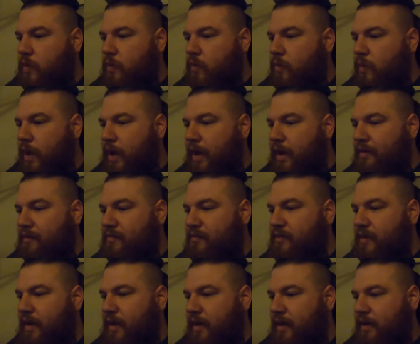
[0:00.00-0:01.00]
Wyatt
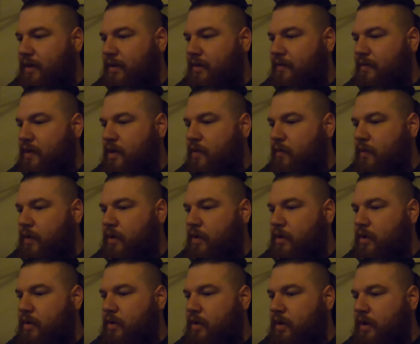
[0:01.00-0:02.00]
said, and then I
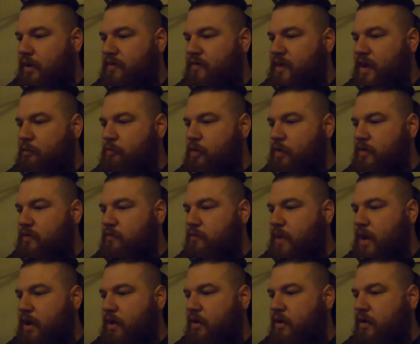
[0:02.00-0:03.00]
wondered, does happiness
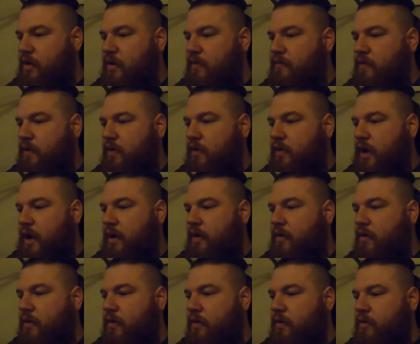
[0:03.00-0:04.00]
matter if your entire
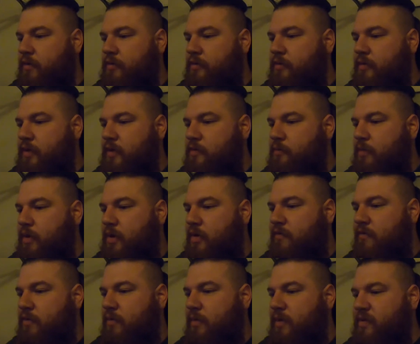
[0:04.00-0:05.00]
goal is to reach
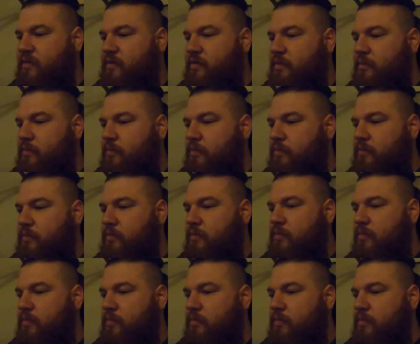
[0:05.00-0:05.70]
powerful wisdom?